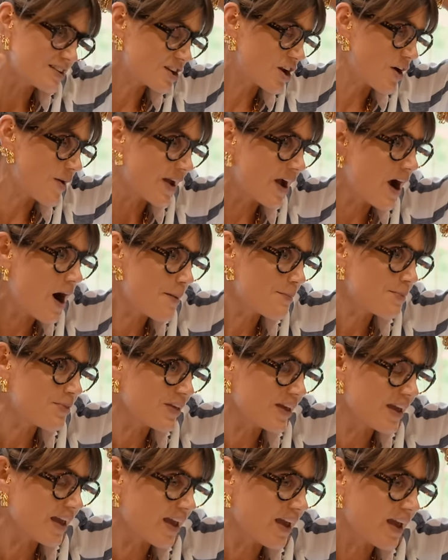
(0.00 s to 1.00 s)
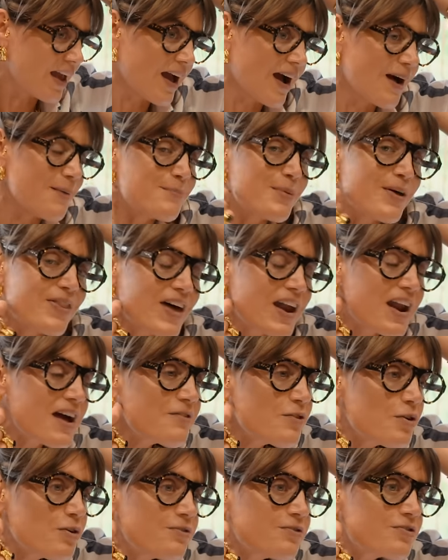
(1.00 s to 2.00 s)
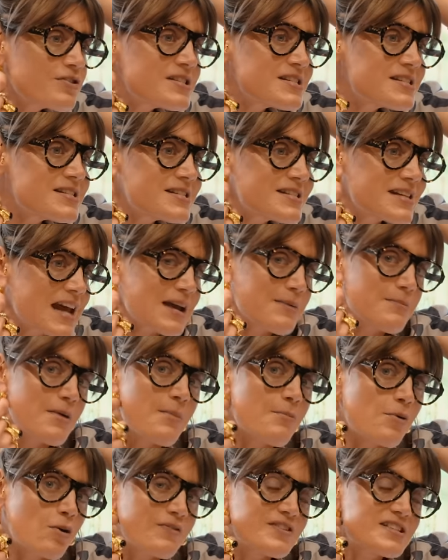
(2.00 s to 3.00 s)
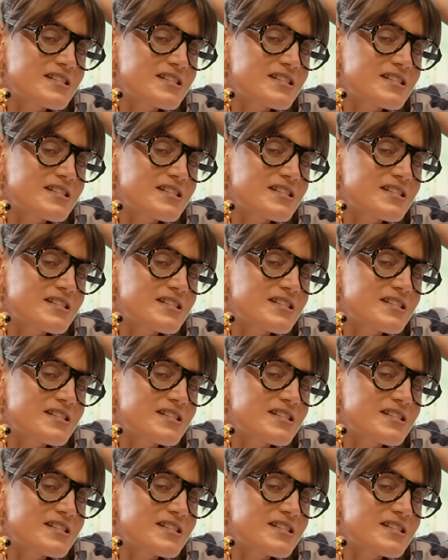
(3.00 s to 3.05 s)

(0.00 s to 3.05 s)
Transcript: going up the ear, but then I've gone for a statement, more of